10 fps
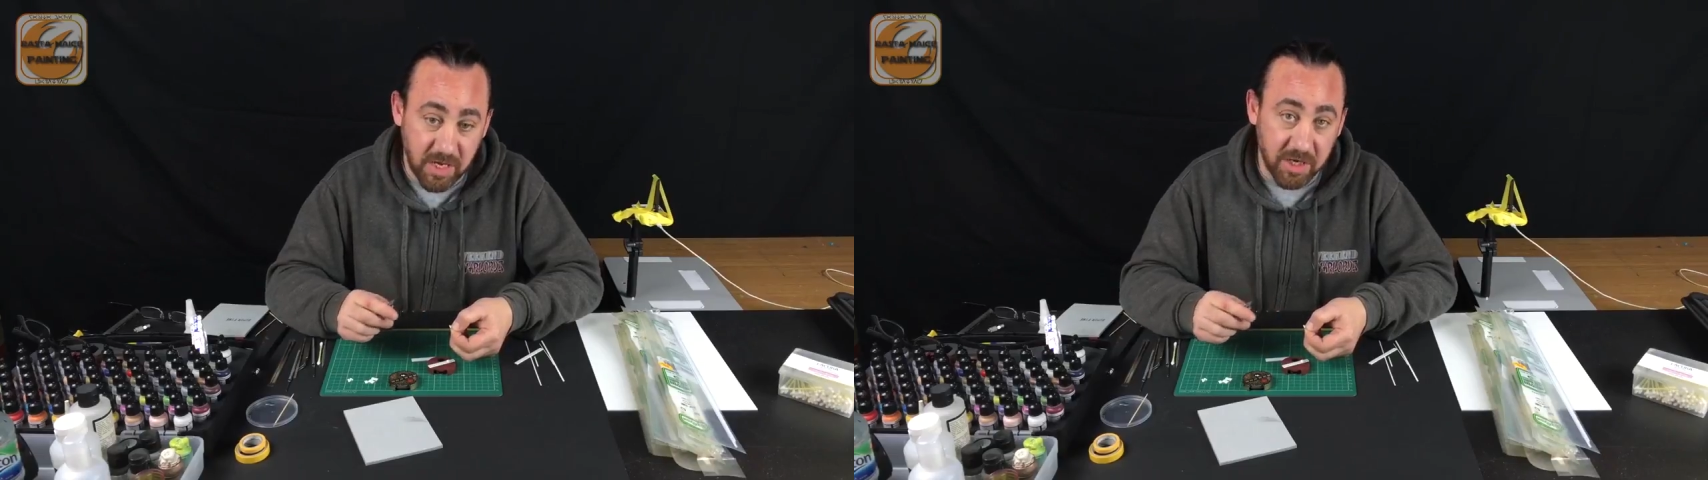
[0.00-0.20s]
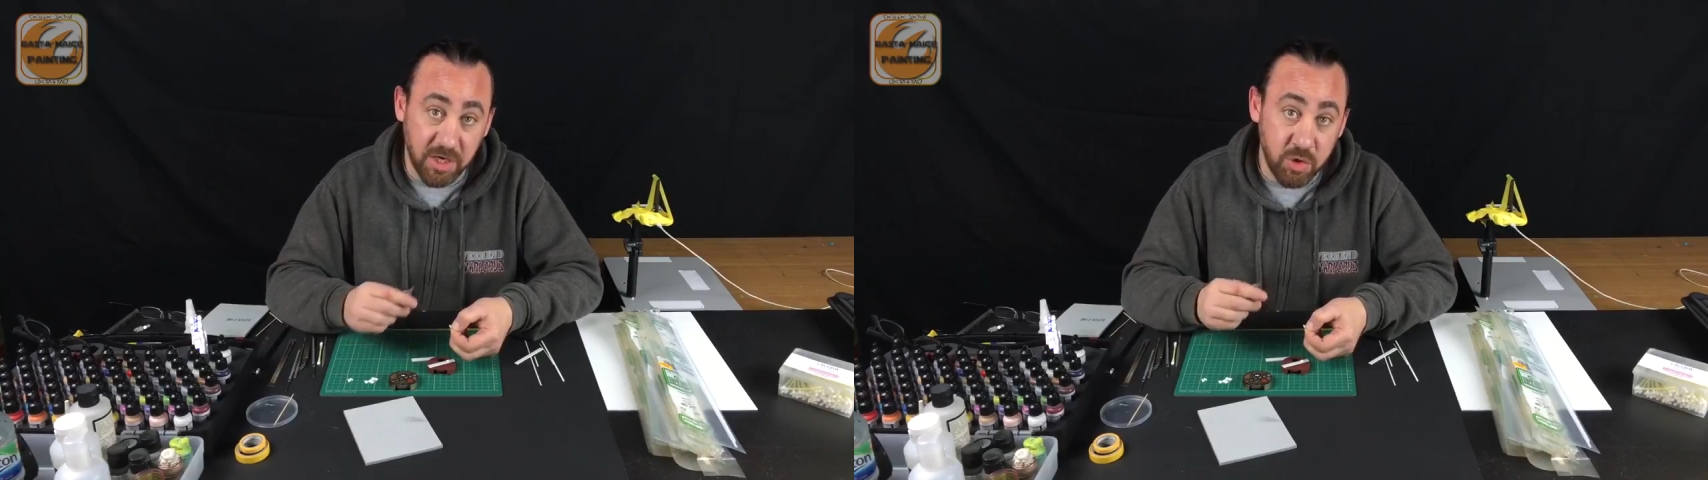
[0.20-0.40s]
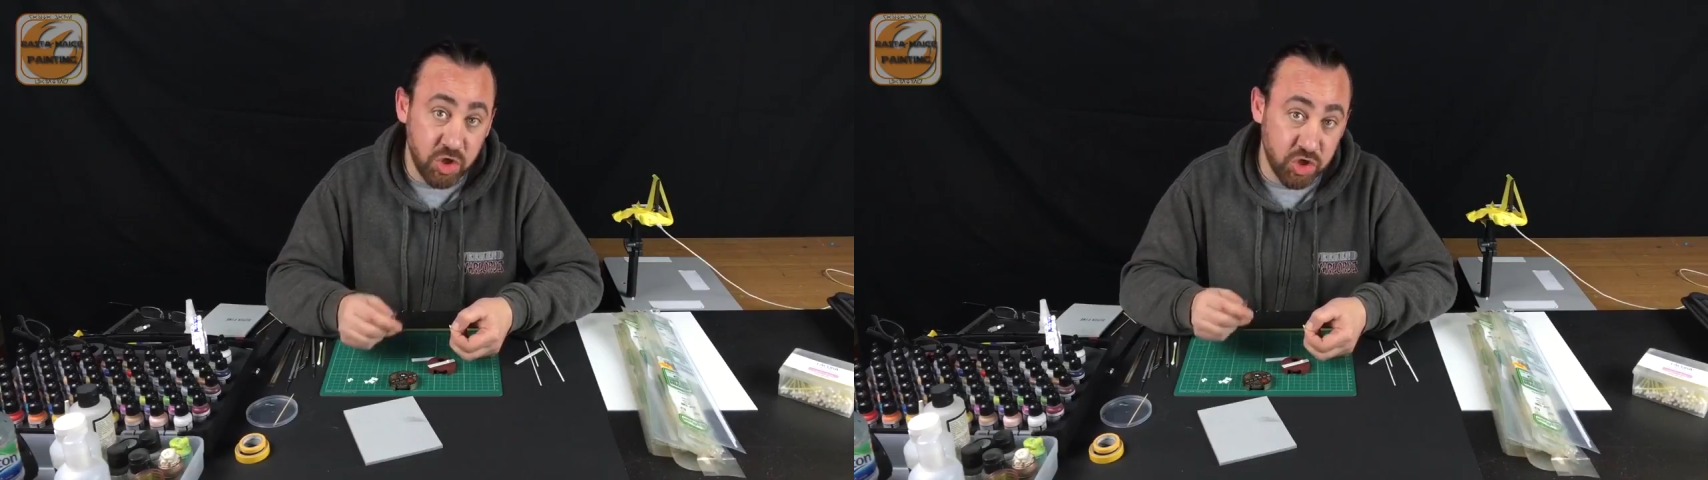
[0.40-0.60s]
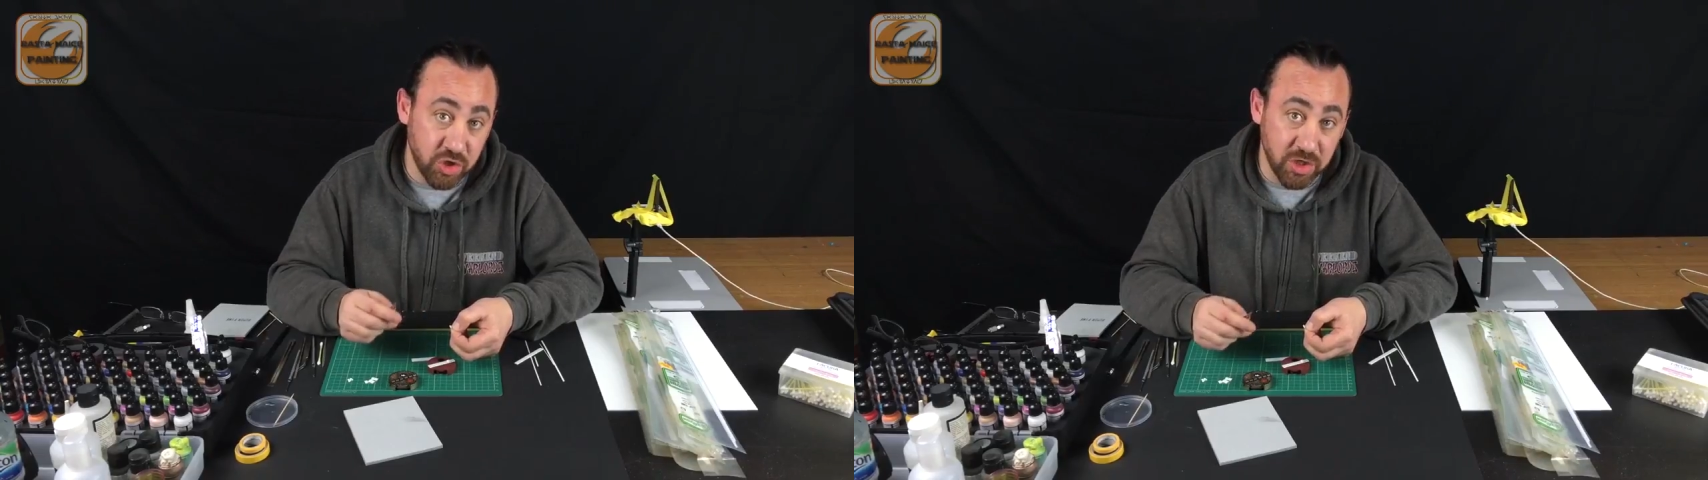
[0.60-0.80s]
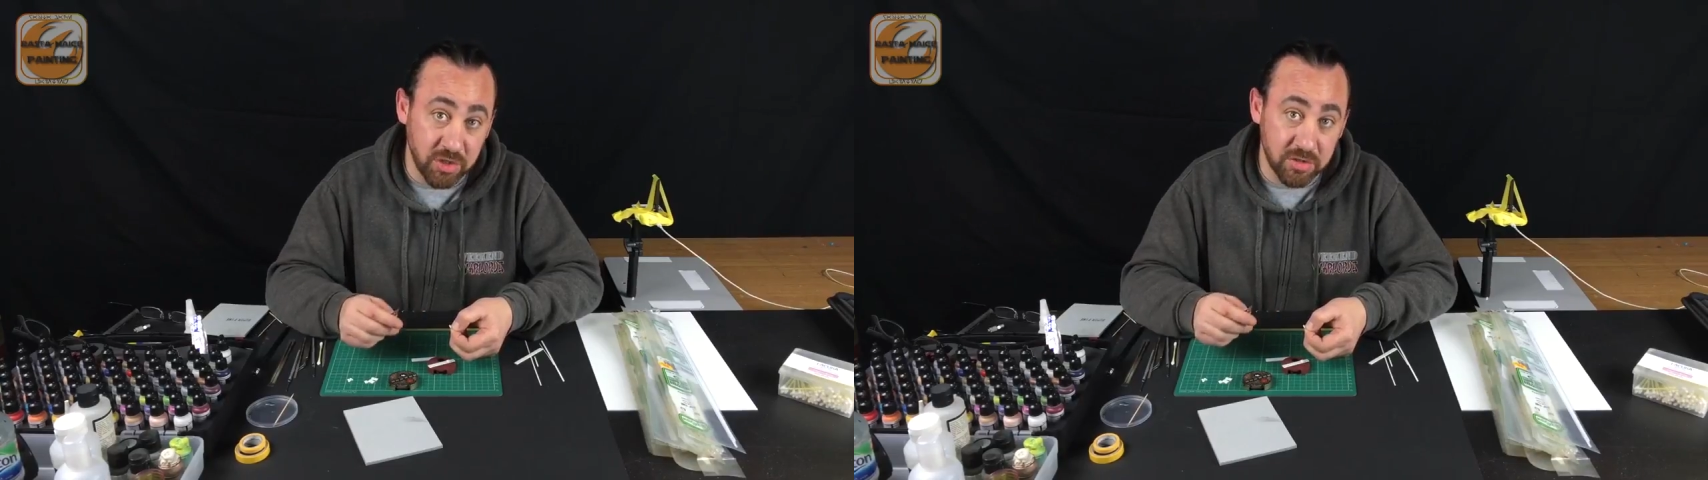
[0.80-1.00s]
I know you
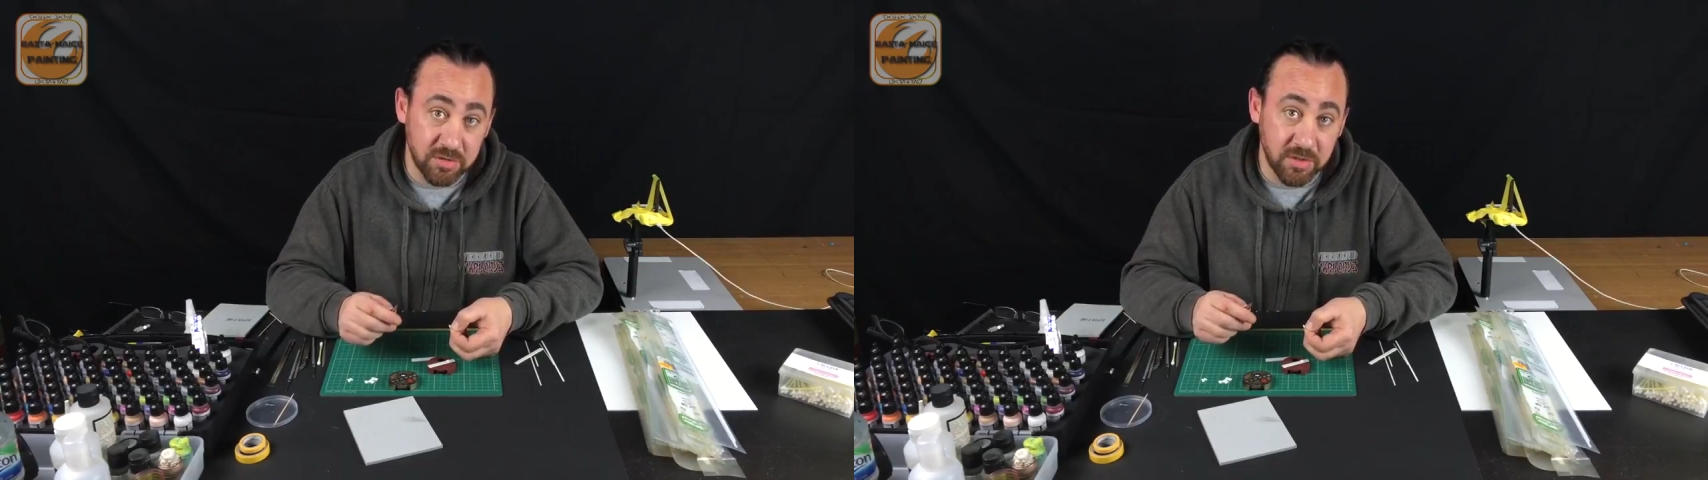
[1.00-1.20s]
shouldn't,